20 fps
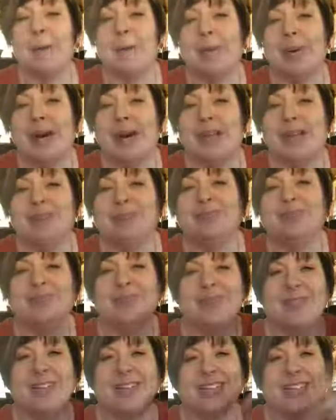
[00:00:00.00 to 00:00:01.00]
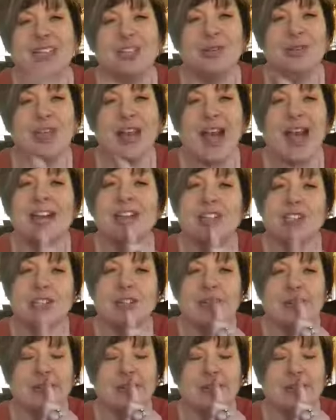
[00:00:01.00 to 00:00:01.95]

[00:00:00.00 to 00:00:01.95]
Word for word: But did you catch